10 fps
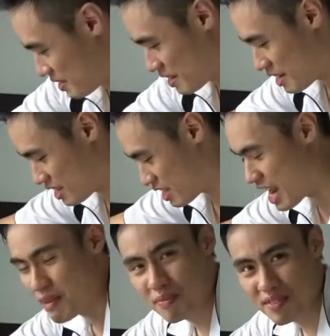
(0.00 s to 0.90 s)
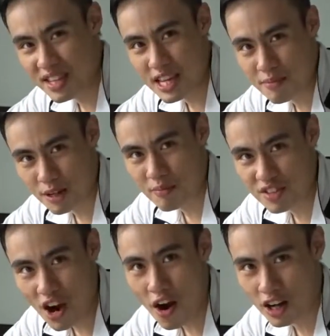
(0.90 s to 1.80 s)
is a deep
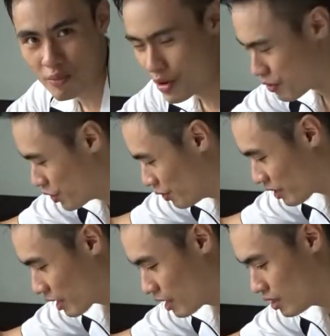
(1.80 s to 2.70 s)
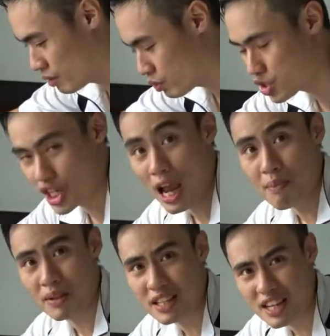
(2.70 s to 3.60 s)
dark maroon color, which I
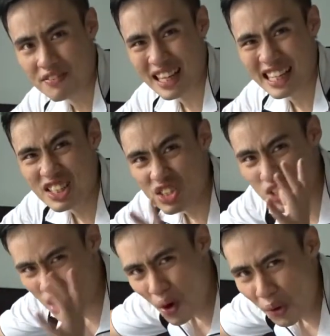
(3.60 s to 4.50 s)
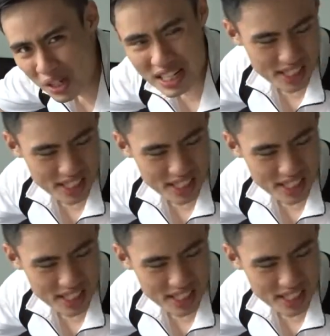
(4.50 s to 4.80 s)
believe that it totally